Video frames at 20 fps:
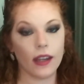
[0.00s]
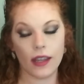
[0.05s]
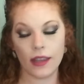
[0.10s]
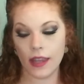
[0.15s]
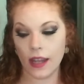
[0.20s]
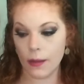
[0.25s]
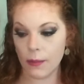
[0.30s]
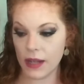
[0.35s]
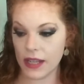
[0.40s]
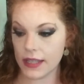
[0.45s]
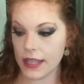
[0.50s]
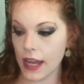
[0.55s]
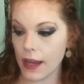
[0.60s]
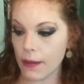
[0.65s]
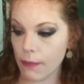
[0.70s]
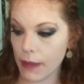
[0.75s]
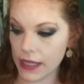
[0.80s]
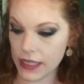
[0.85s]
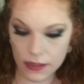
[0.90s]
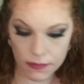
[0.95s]
And then I'm going to
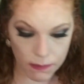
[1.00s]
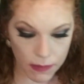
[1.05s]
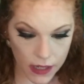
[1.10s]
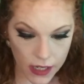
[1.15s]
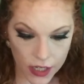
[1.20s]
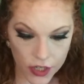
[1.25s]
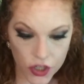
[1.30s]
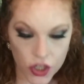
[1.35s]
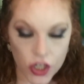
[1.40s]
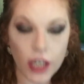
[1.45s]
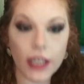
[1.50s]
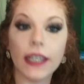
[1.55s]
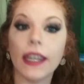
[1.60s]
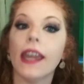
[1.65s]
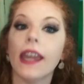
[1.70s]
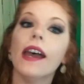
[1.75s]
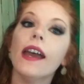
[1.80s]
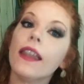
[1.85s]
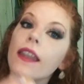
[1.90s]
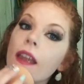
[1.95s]
take my sponge
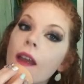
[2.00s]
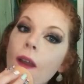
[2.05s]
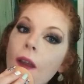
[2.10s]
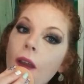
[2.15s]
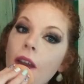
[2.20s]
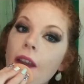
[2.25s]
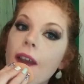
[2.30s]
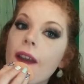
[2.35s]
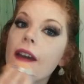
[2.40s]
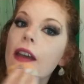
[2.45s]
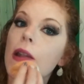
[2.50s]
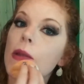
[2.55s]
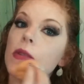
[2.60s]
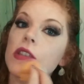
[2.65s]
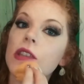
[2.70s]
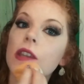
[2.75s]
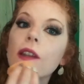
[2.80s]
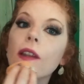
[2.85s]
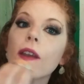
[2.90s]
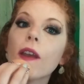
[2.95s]
again, and I'm
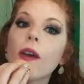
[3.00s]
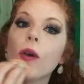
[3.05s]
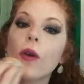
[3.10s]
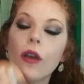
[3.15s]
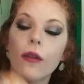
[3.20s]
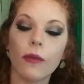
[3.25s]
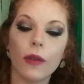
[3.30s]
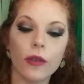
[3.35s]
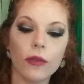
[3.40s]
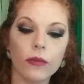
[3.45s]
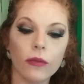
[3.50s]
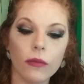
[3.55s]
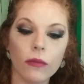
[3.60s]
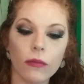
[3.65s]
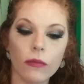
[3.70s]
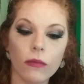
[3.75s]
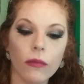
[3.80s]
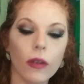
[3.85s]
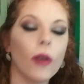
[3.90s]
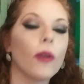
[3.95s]
just going to go over, oh,
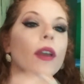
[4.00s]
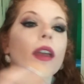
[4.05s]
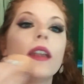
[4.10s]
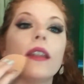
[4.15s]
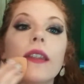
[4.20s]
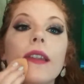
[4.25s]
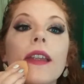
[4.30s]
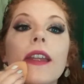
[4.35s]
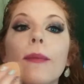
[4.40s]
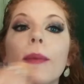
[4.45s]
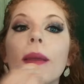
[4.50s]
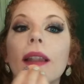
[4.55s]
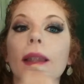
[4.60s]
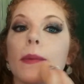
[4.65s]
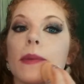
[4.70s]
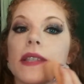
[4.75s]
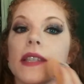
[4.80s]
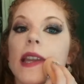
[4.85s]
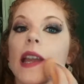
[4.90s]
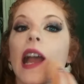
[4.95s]
okay, I didn't get my
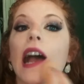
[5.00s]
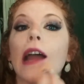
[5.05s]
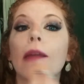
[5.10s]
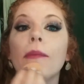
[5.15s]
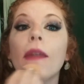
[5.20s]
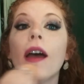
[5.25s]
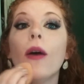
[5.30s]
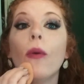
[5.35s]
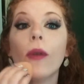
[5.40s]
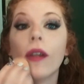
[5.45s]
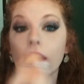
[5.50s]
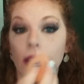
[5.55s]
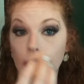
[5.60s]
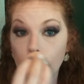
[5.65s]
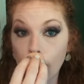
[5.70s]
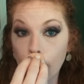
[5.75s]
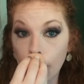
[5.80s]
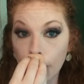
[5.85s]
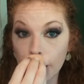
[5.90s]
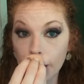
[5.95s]
lipstick. I'm not wearing
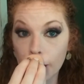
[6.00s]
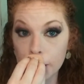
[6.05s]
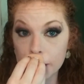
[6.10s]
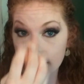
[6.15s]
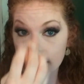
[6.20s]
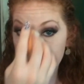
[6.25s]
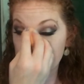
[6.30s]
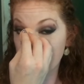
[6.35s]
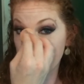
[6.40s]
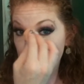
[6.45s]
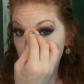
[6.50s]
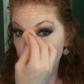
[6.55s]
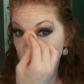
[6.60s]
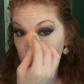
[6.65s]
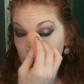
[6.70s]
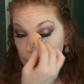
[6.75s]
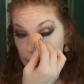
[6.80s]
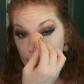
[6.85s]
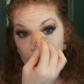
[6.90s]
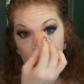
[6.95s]
liquid lipstick today, I'm
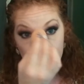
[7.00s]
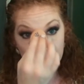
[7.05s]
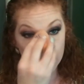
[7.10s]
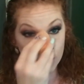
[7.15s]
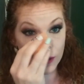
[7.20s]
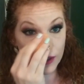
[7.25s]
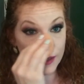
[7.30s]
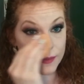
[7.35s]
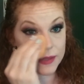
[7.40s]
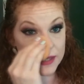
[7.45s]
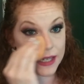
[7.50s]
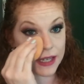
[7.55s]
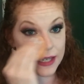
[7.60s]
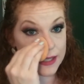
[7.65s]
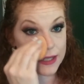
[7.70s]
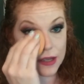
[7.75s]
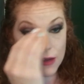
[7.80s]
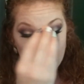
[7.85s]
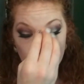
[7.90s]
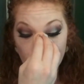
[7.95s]
wearing actual lipstick,
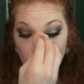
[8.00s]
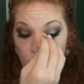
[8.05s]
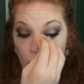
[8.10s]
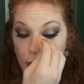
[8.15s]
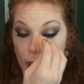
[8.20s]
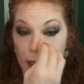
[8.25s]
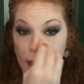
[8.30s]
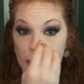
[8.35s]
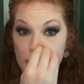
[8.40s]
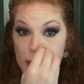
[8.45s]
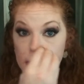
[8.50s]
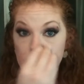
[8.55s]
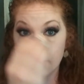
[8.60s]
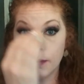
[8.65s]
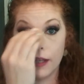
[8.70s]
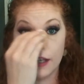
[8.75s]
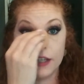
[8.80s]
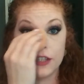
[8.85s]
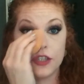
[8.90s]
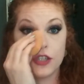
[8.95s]
so I don't want it to
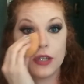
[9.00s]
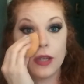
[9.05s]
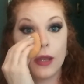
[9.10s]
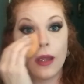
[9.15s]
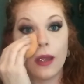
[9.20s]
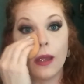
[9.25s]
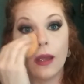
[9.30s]
smudge